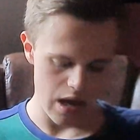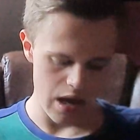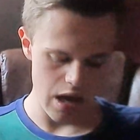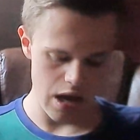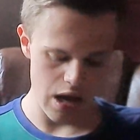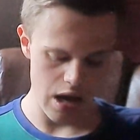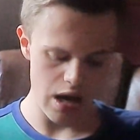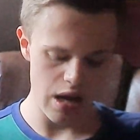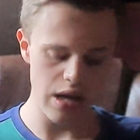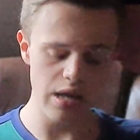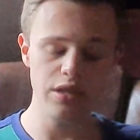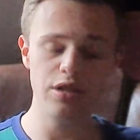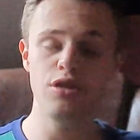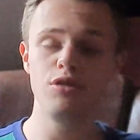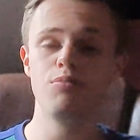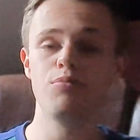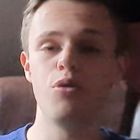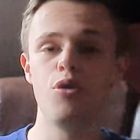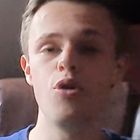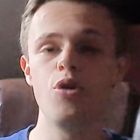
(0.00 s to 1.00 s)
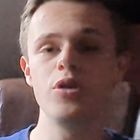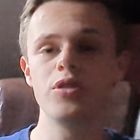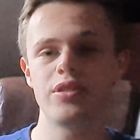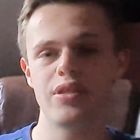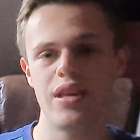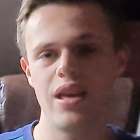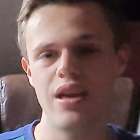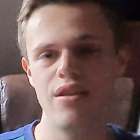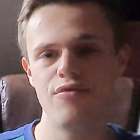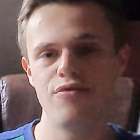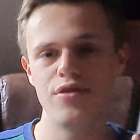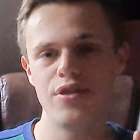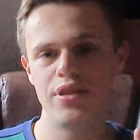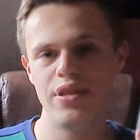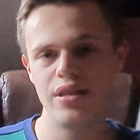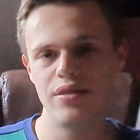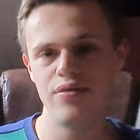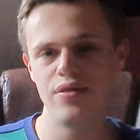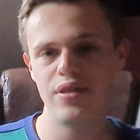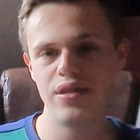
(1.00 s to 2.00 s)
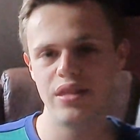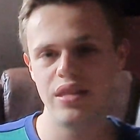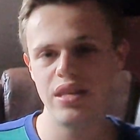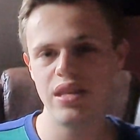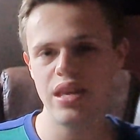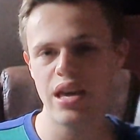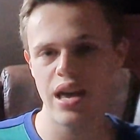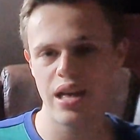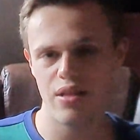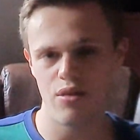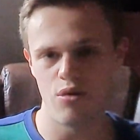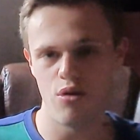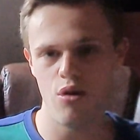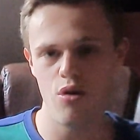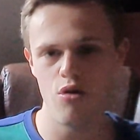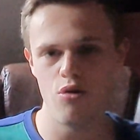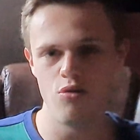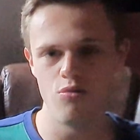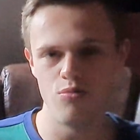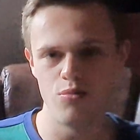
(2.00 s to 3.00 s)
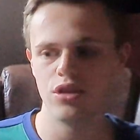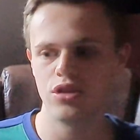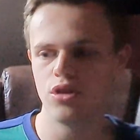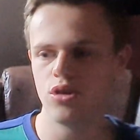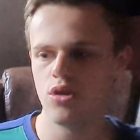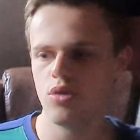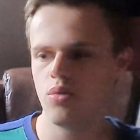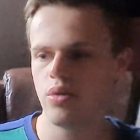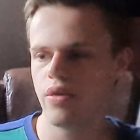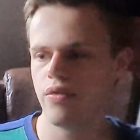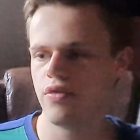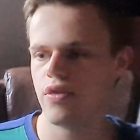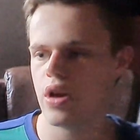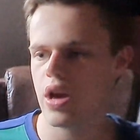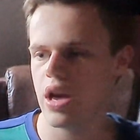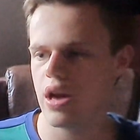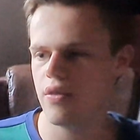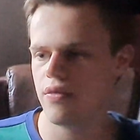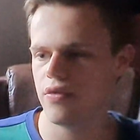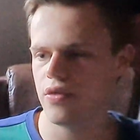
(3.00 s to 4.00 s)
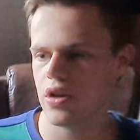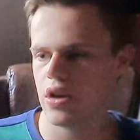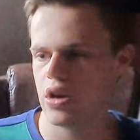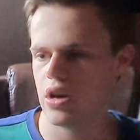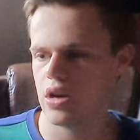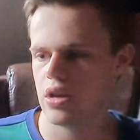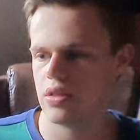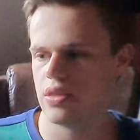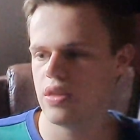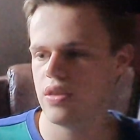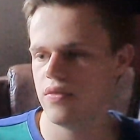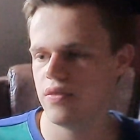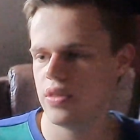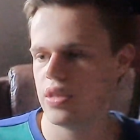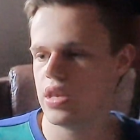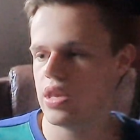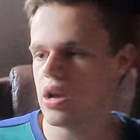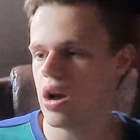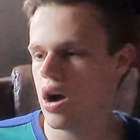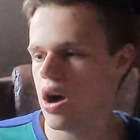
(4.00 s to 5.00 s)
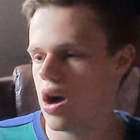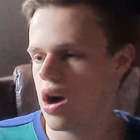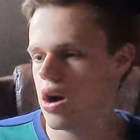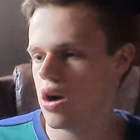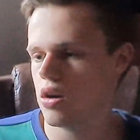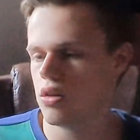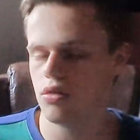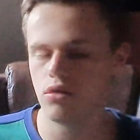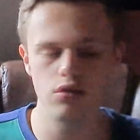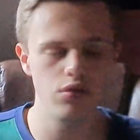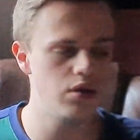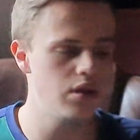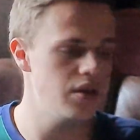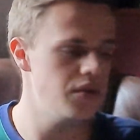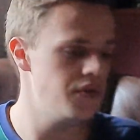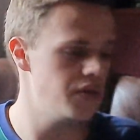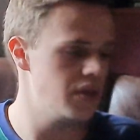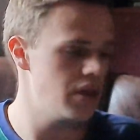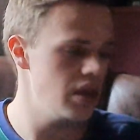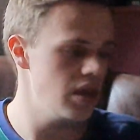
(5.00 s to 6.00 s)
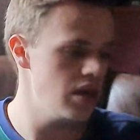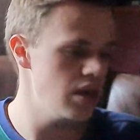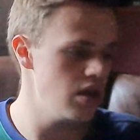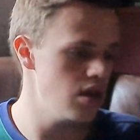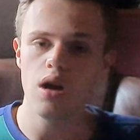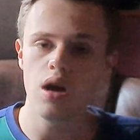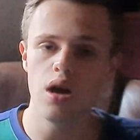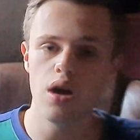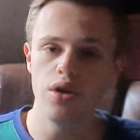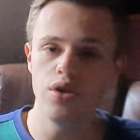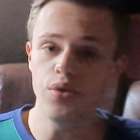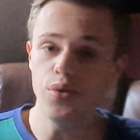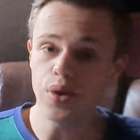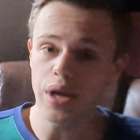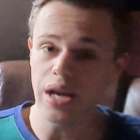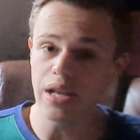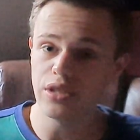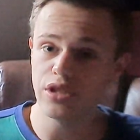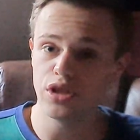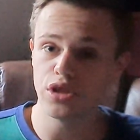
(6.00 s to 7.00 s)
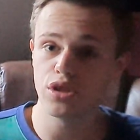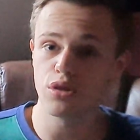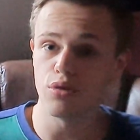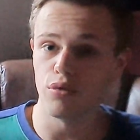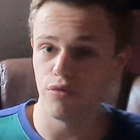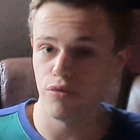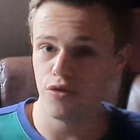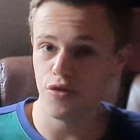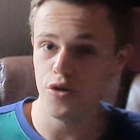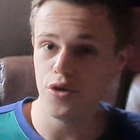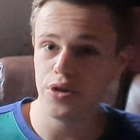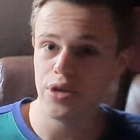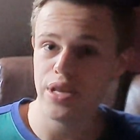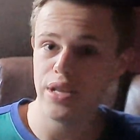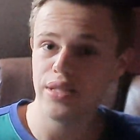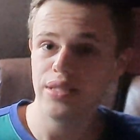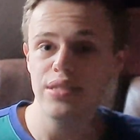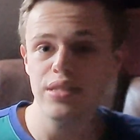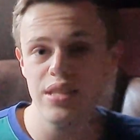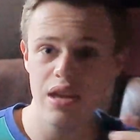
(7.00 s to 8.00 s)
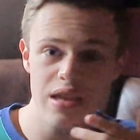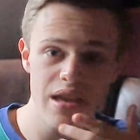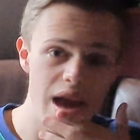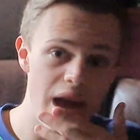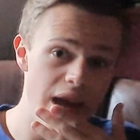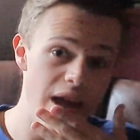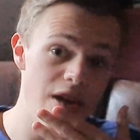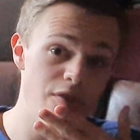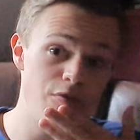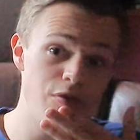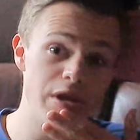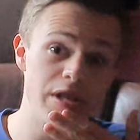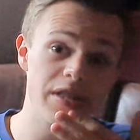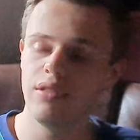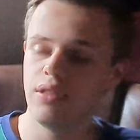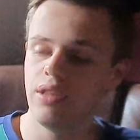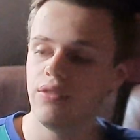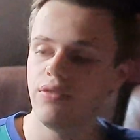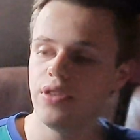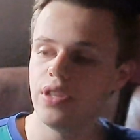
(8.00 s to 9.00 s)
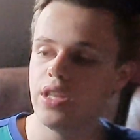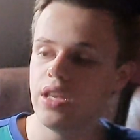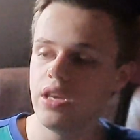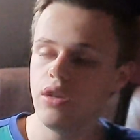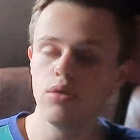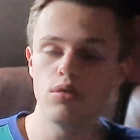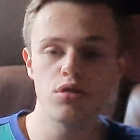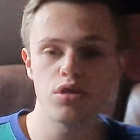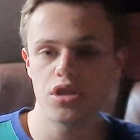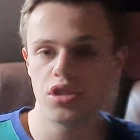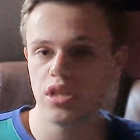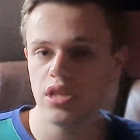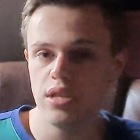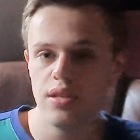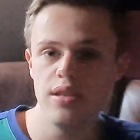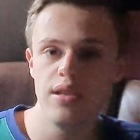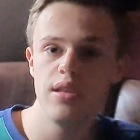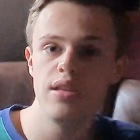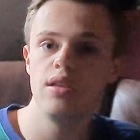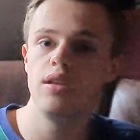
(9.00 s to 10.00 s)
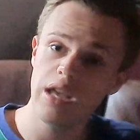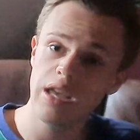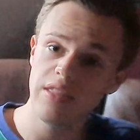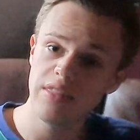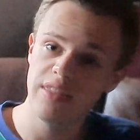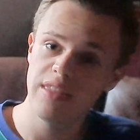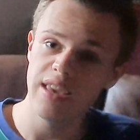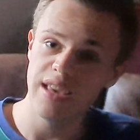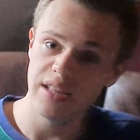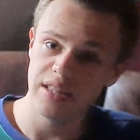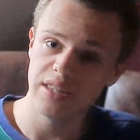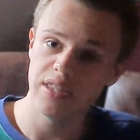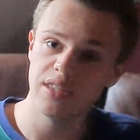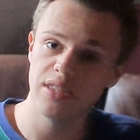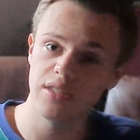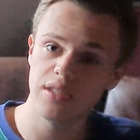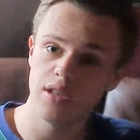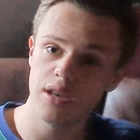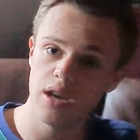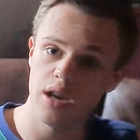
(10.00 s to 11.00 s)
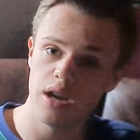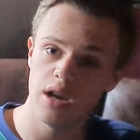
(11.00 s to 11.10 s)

Uh, it supports every DVD at home. So if you have a uh, DVD-R or DVD, uh, you can just convert it, yeah, every DVD or CD in this